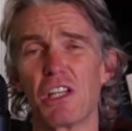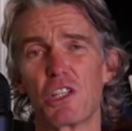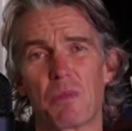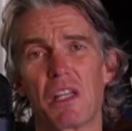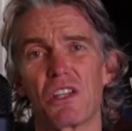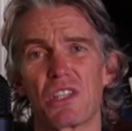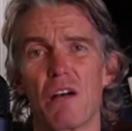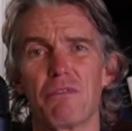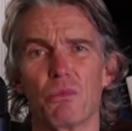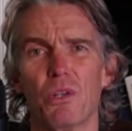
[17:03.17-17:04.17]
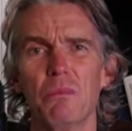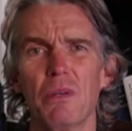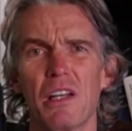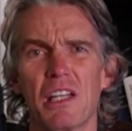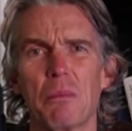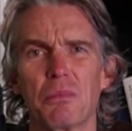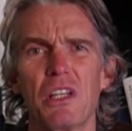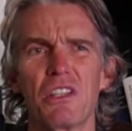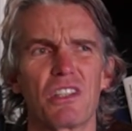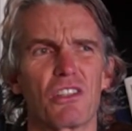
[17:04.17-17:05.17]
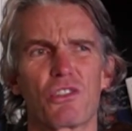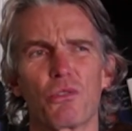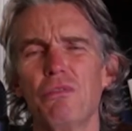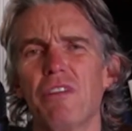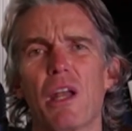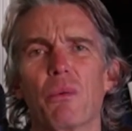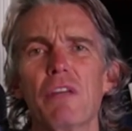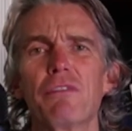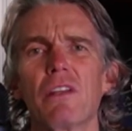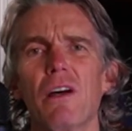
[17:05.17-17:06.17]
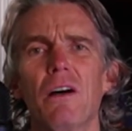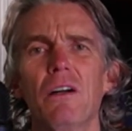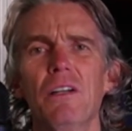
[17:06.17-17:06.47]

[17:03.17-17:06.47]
experienced that for one, but are in a place that's so far away from that.